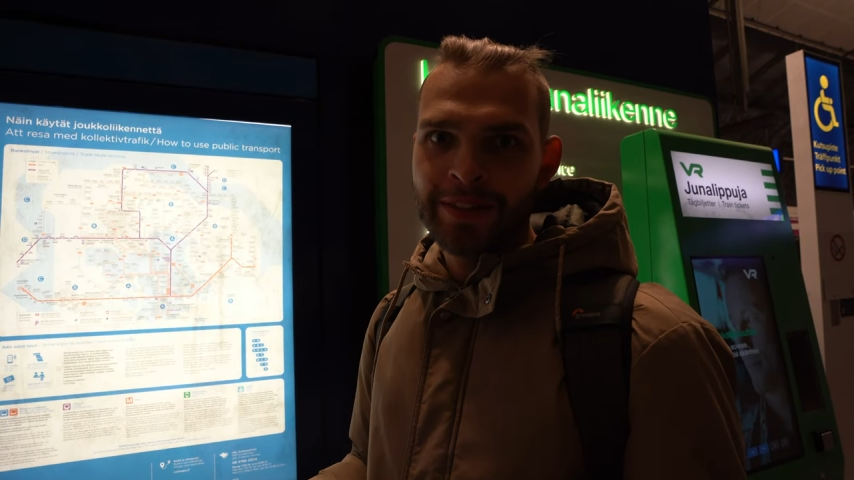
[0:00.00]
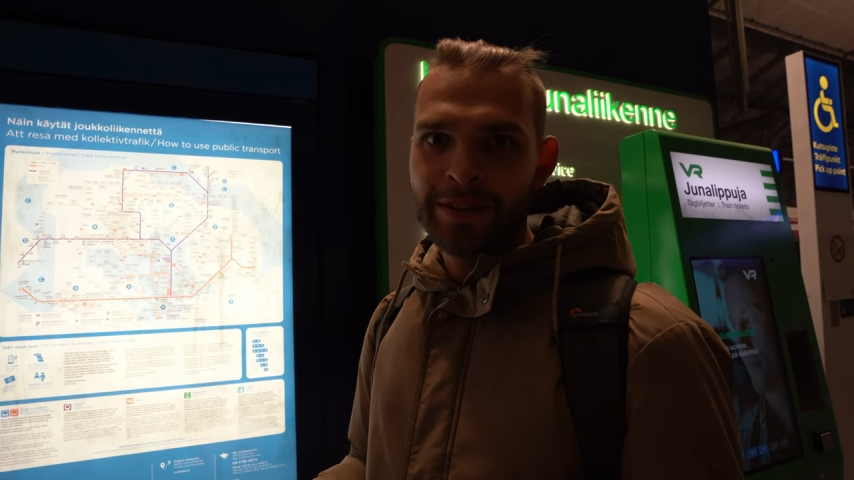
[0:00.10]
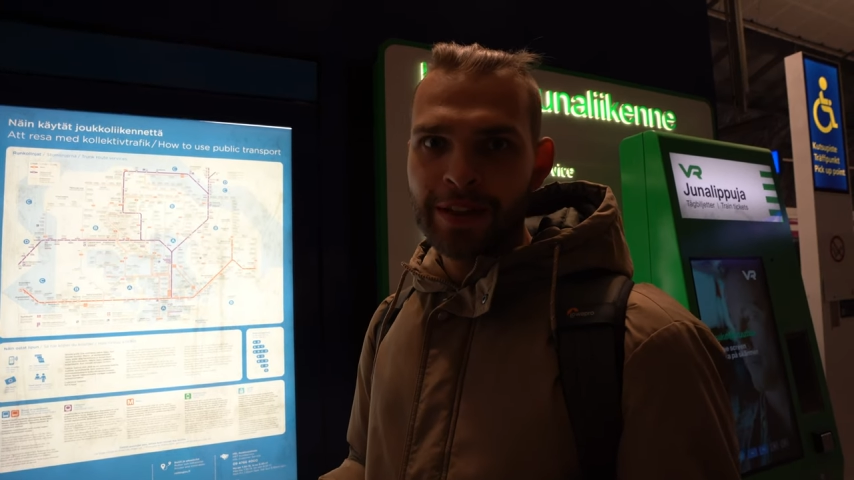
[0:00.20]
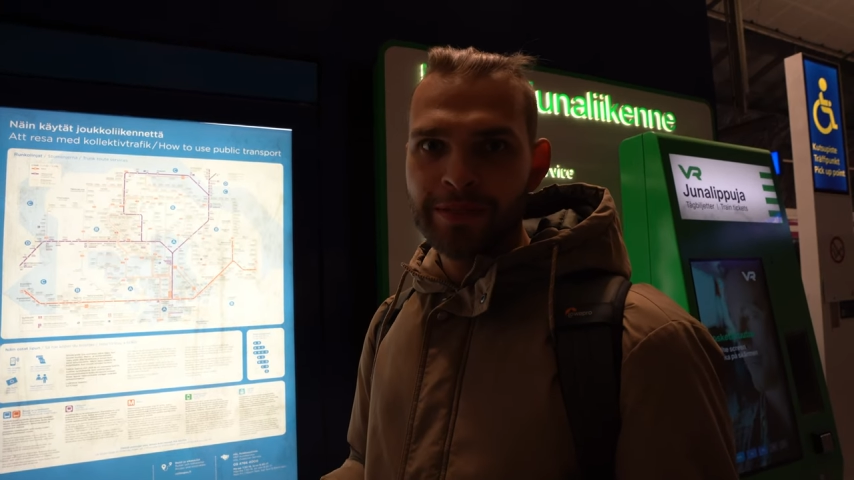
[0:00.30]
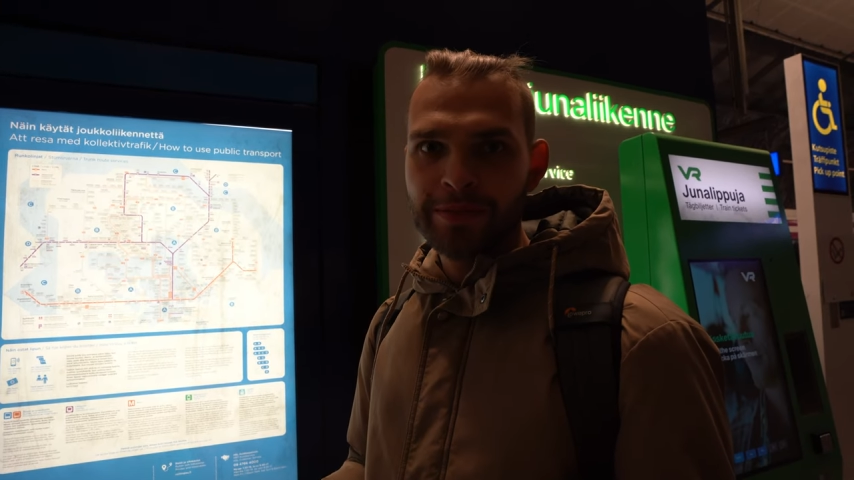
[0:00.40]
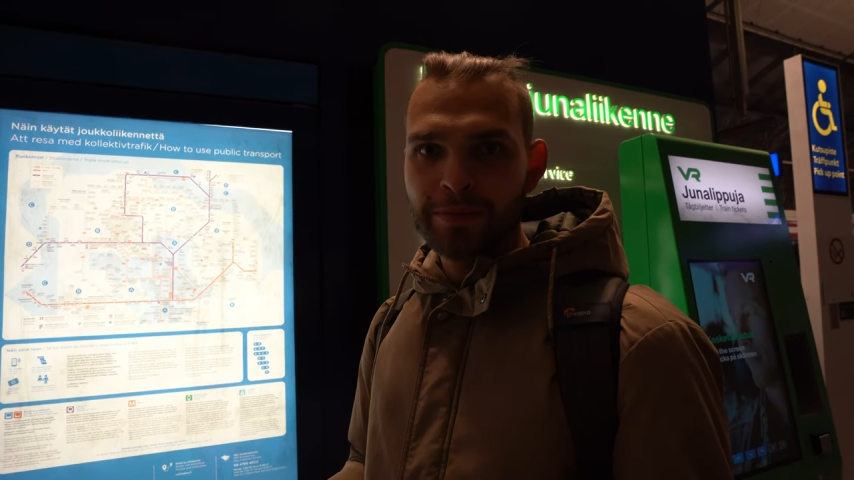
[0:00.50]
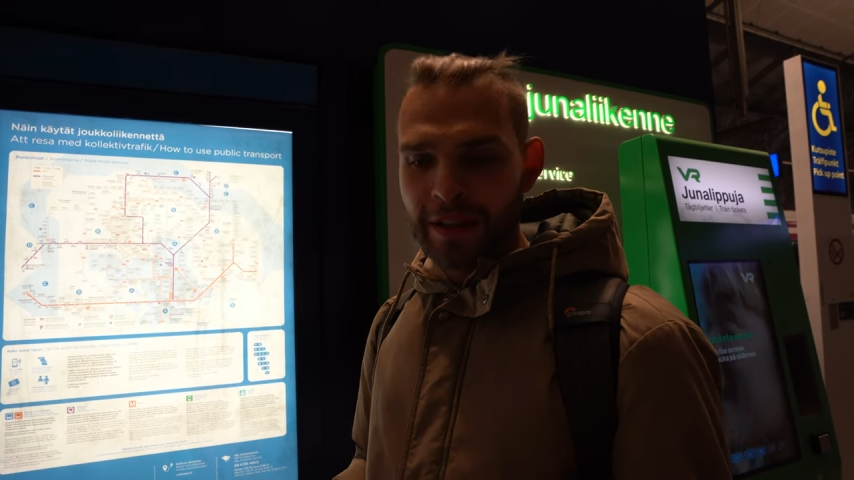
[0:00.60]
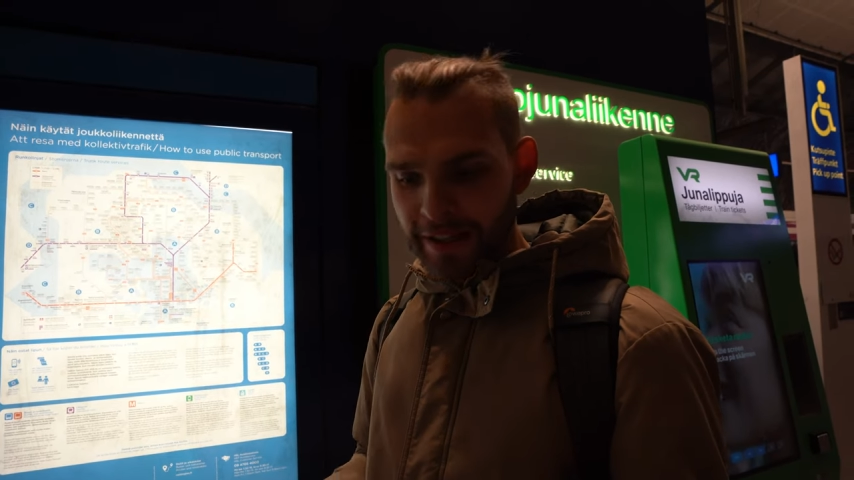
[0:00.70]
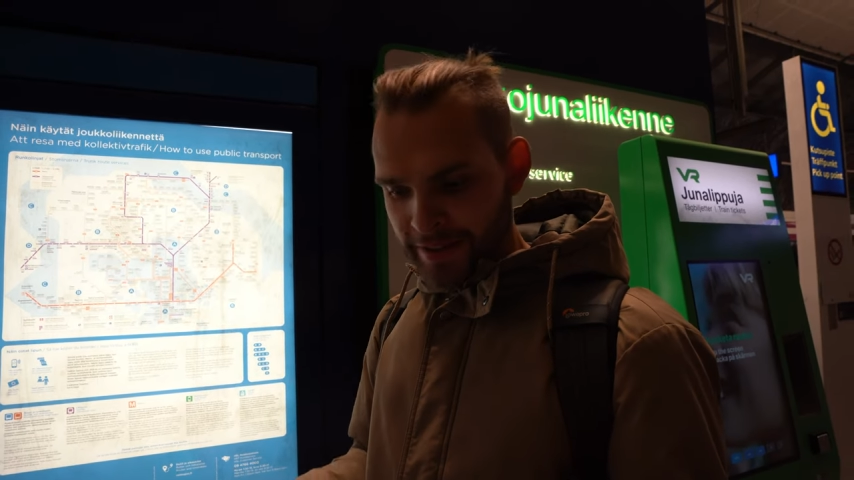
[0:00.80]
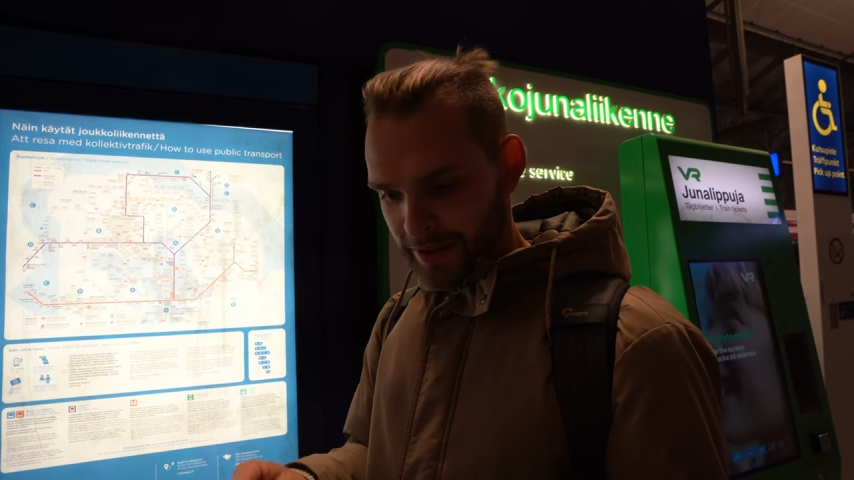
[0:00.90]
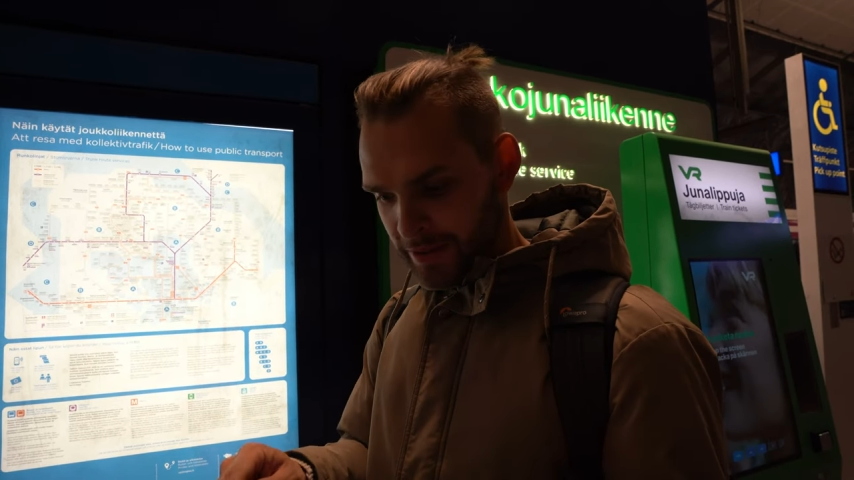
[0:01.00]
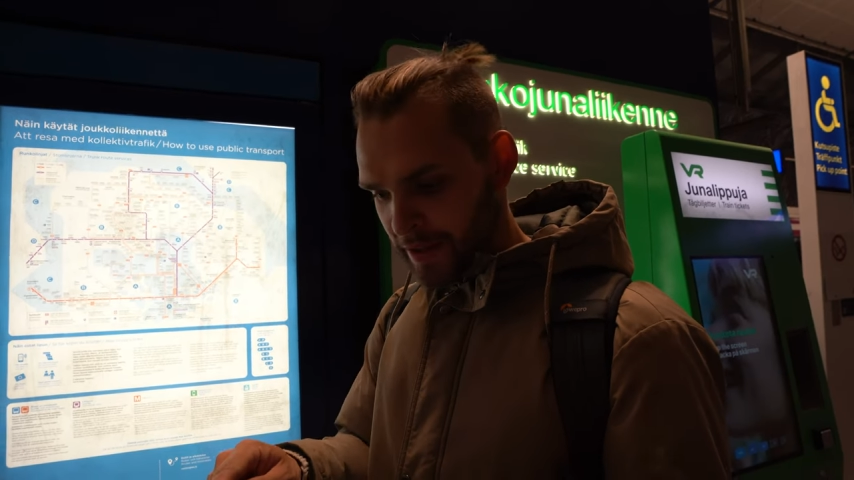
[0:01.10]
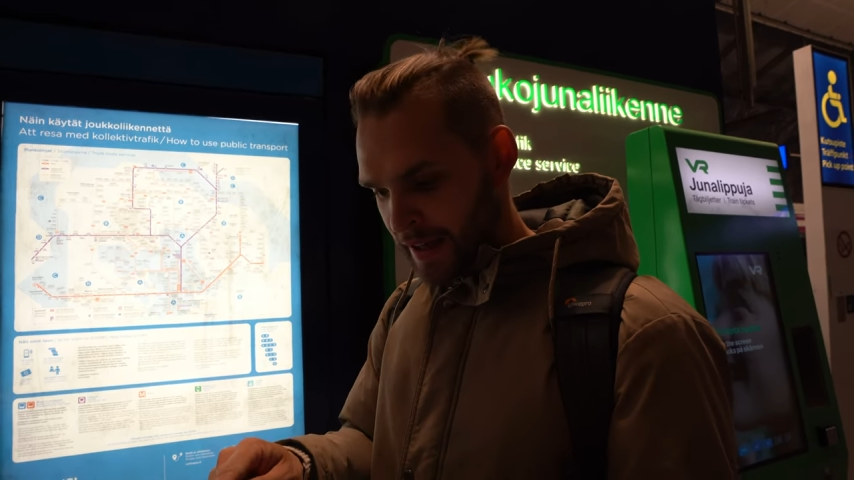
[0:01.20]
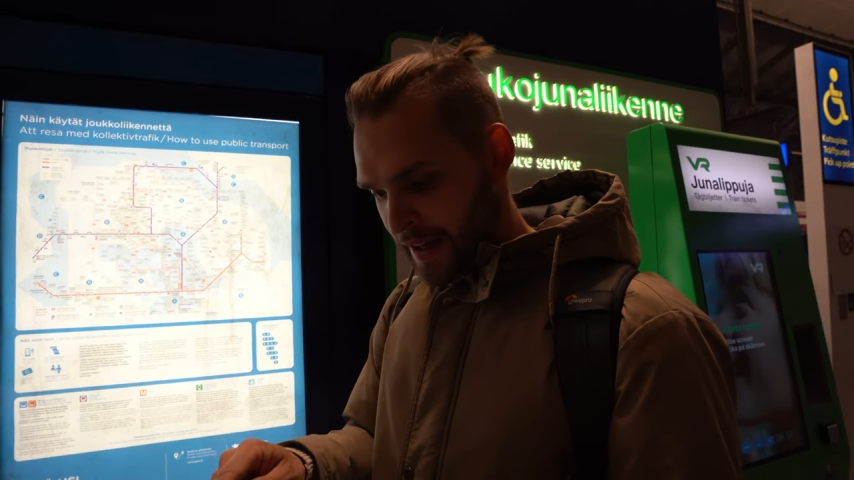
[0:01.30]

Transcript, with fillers: you have to buy. So